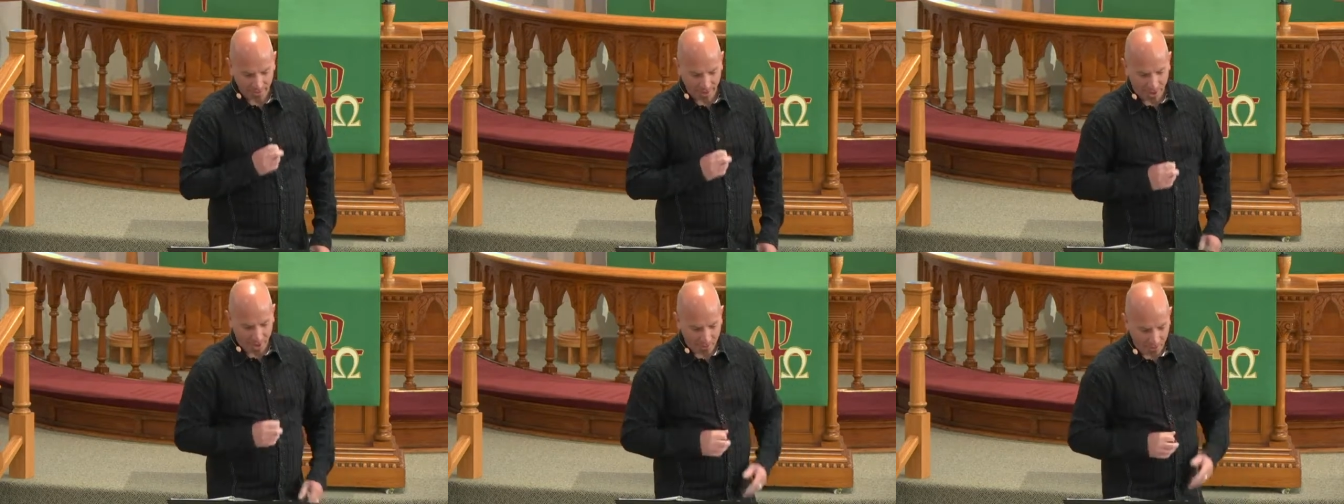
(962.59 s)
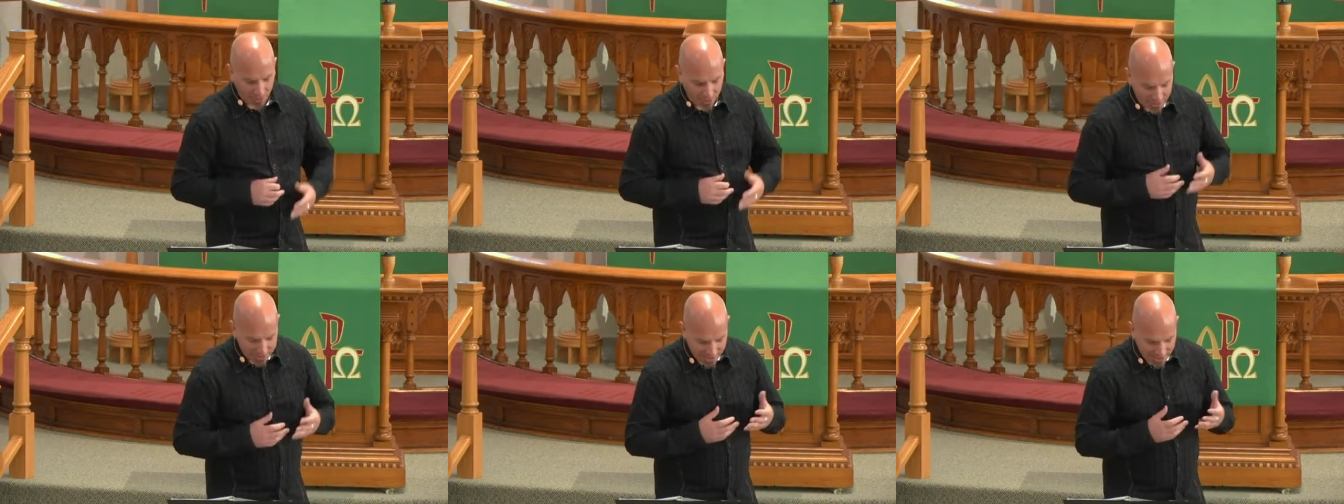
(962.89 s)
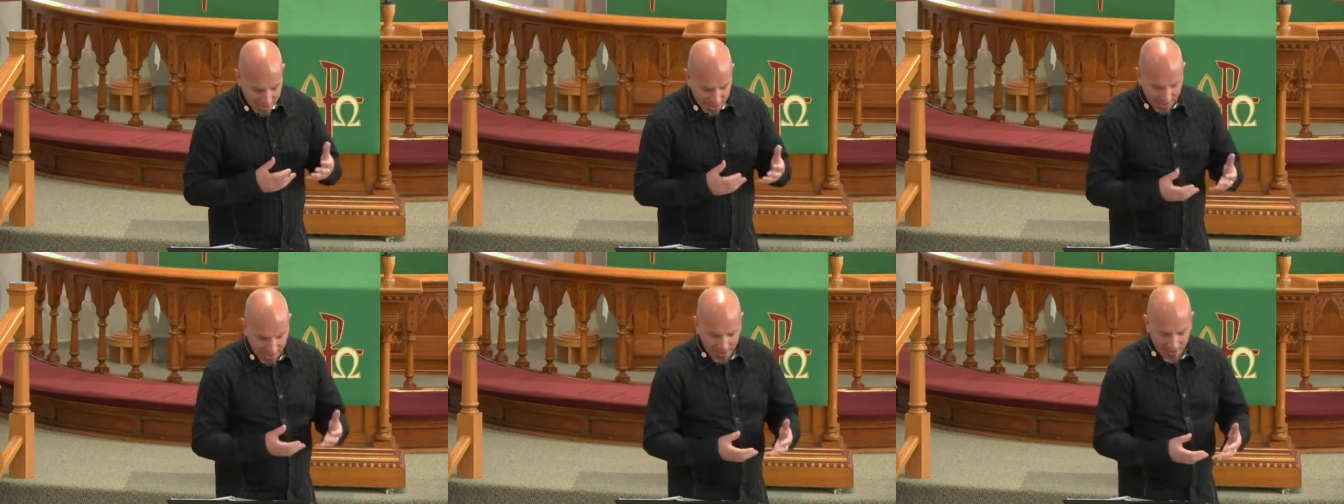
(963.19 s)
Every
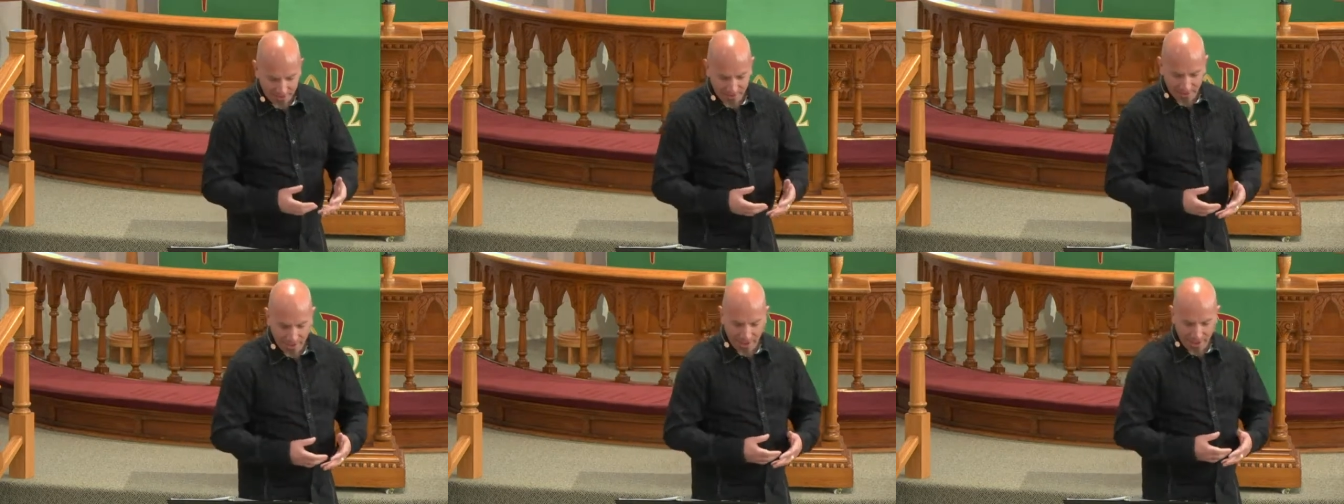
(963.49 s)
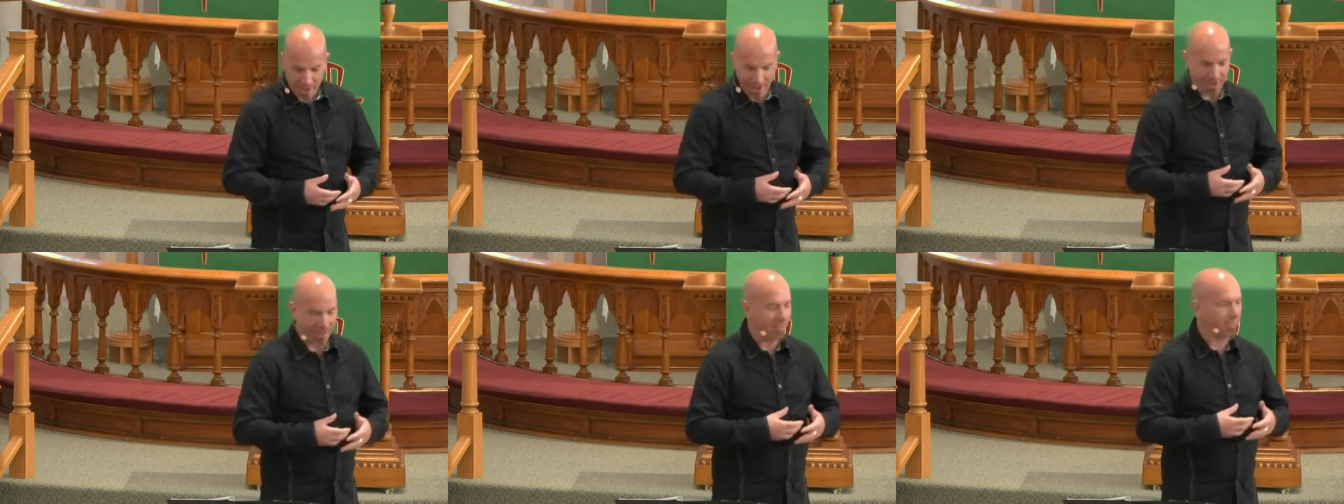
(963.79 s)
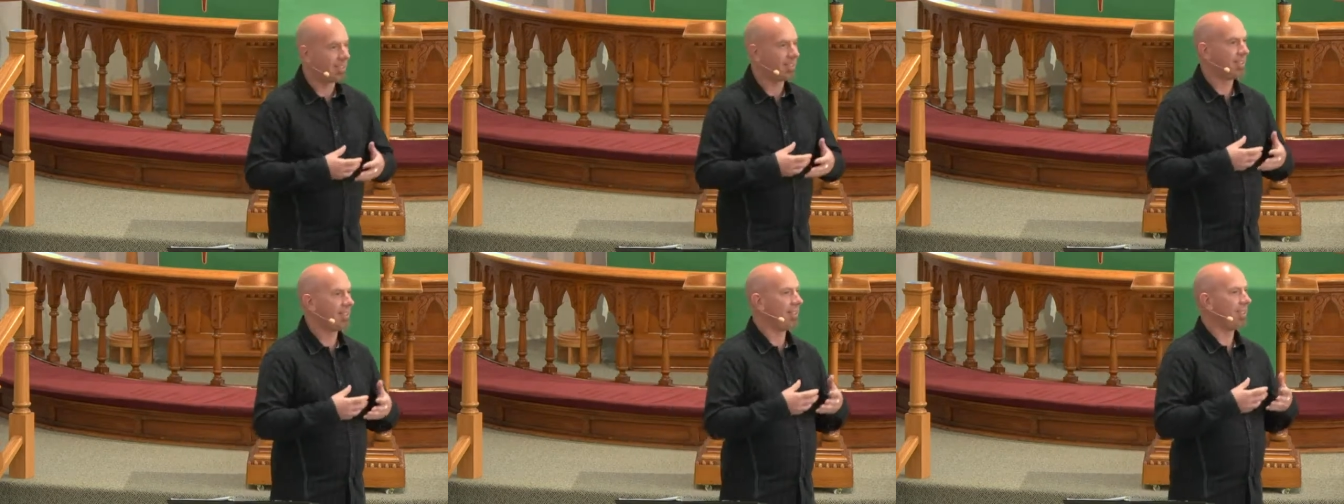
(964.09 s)
day they ate
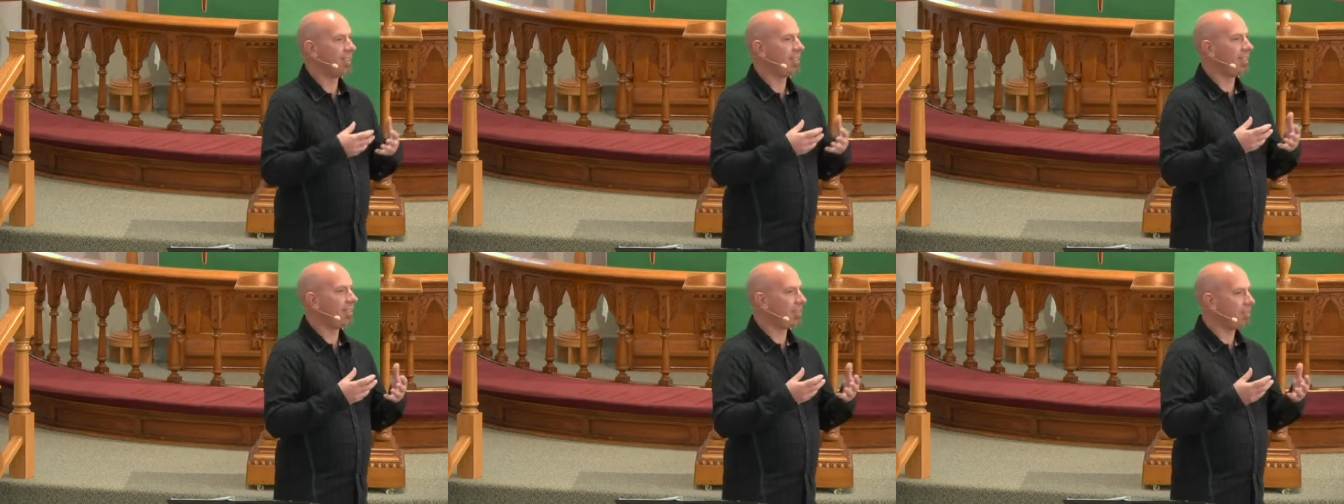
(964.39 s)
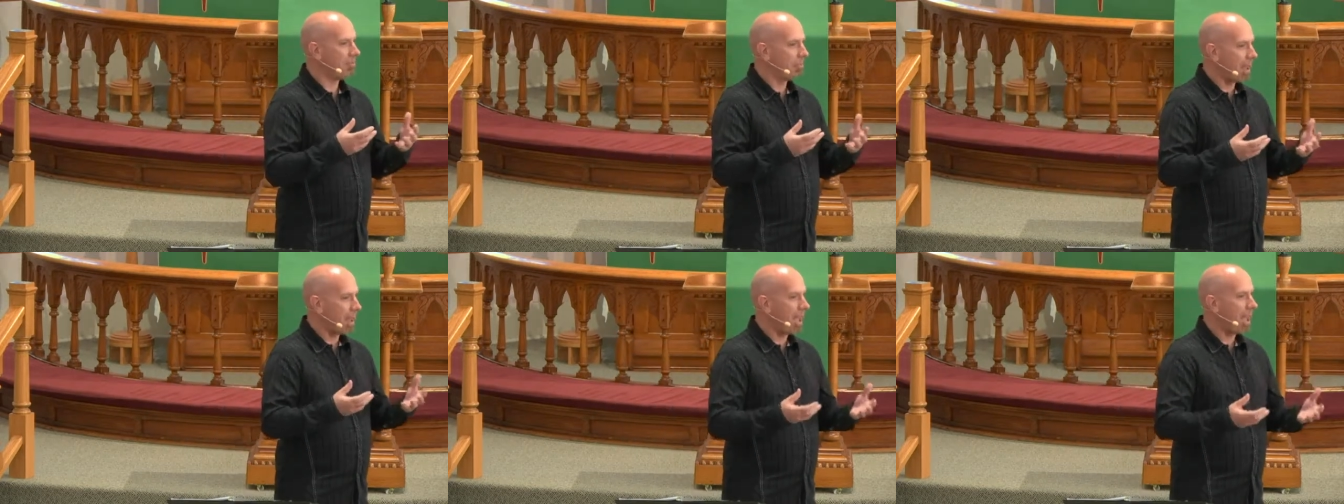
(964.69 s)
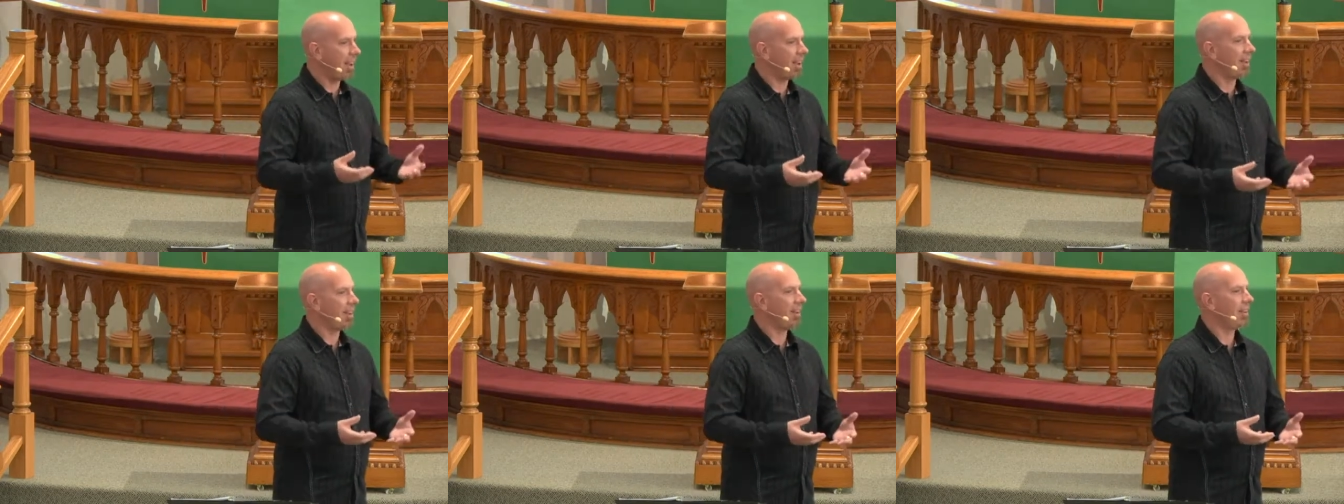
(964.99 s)
it, this
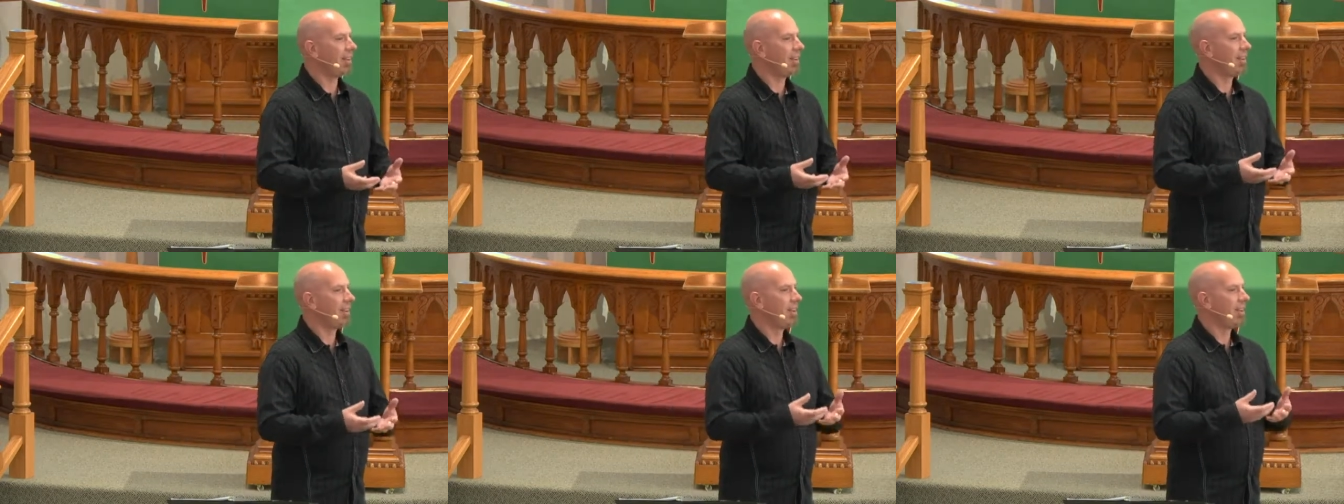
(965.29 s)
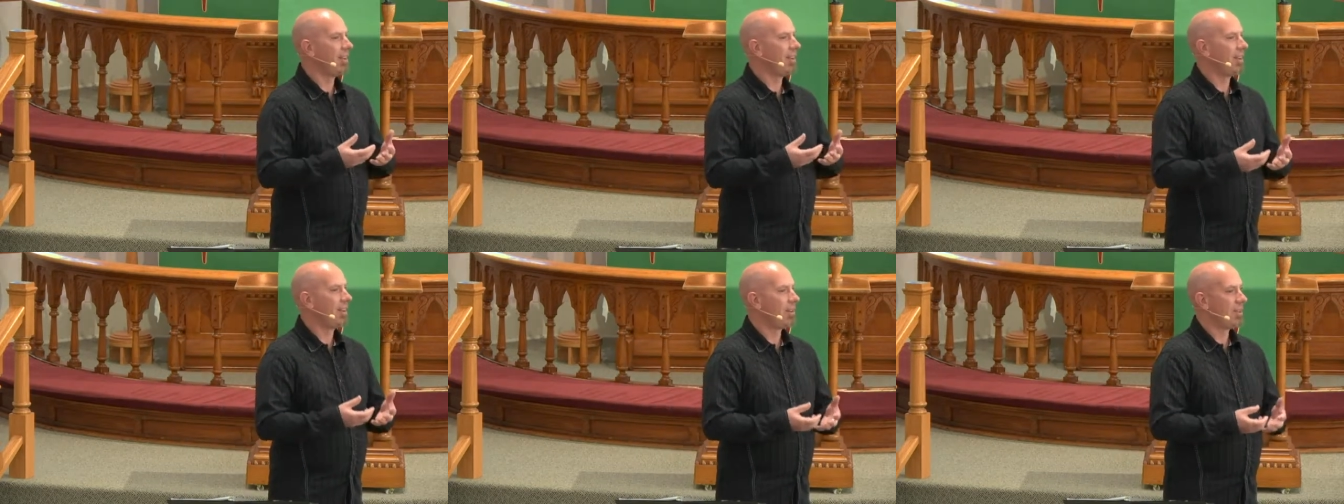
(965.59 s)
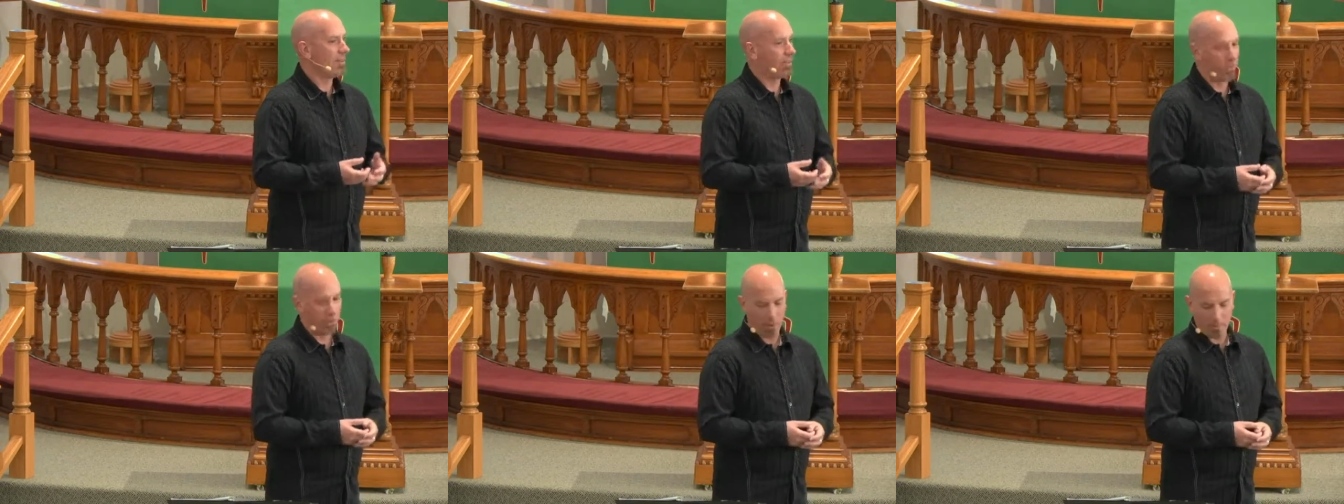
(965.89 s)
manna
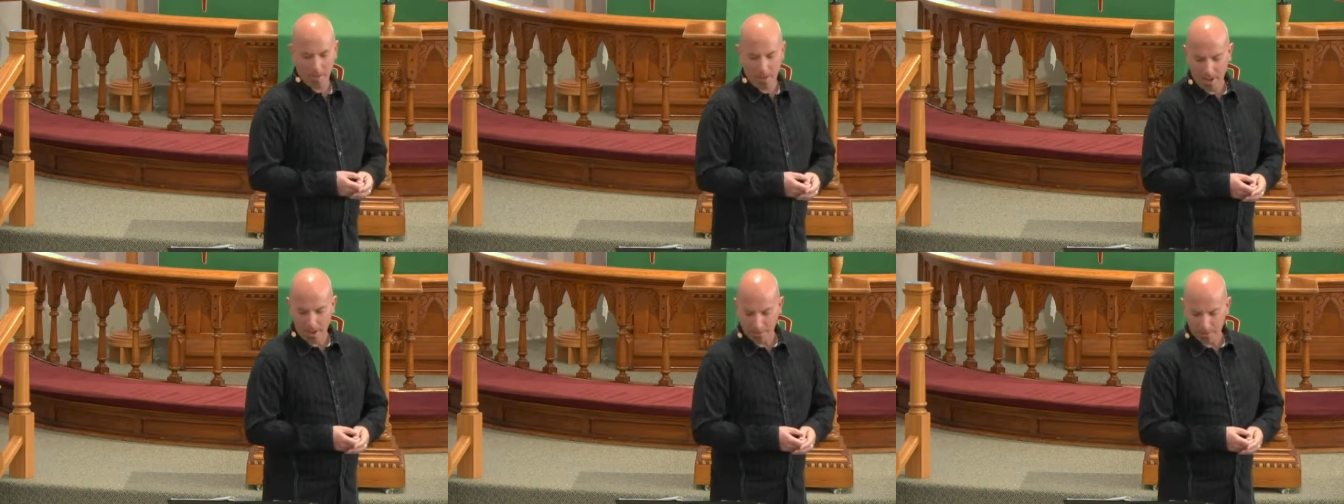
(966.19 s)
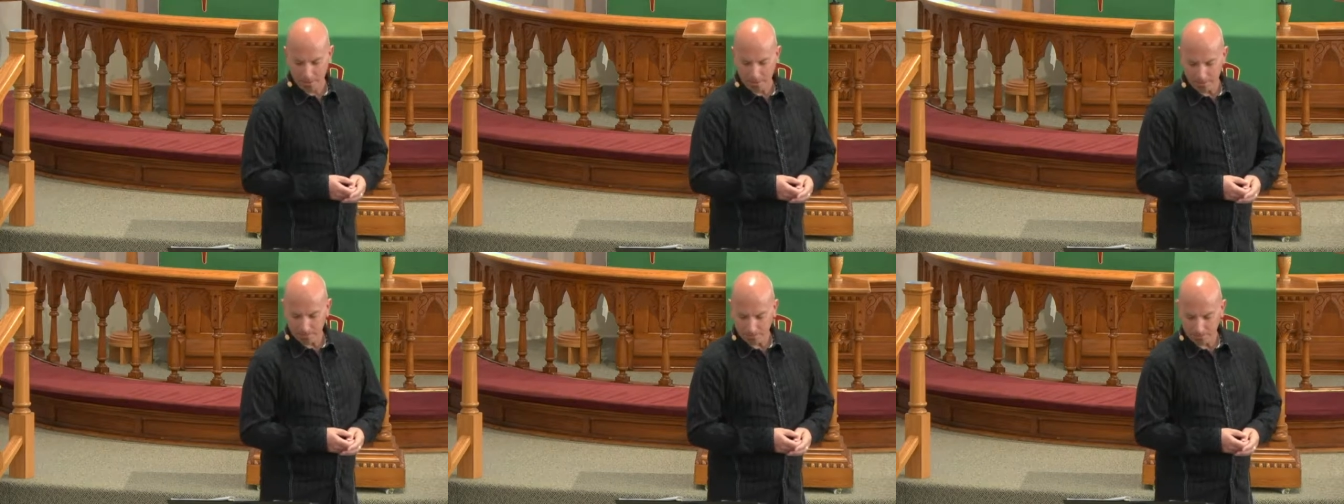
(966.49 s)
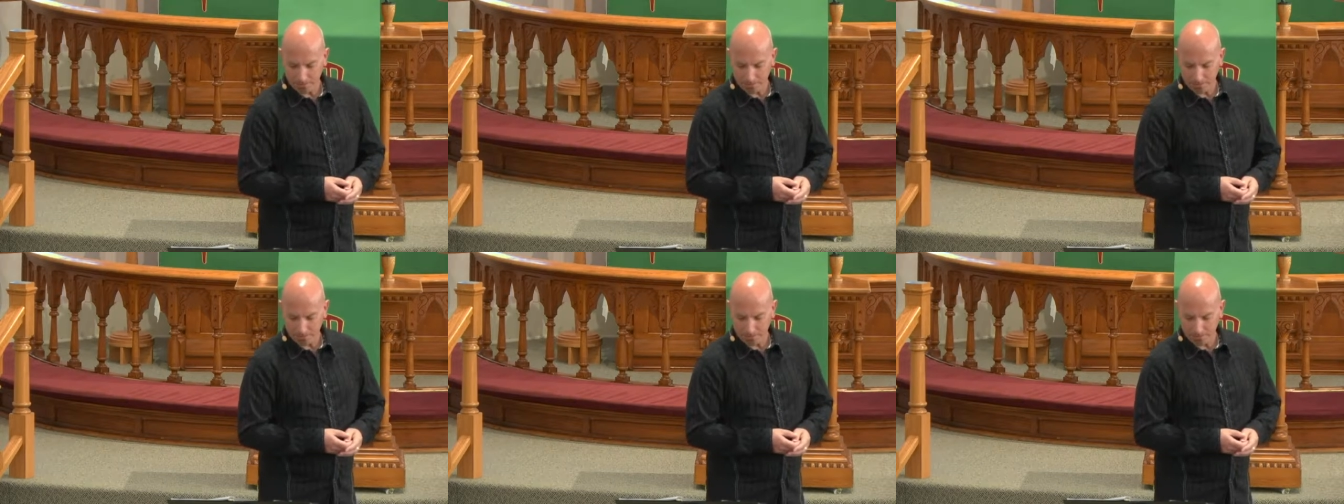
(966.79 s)
from heaven.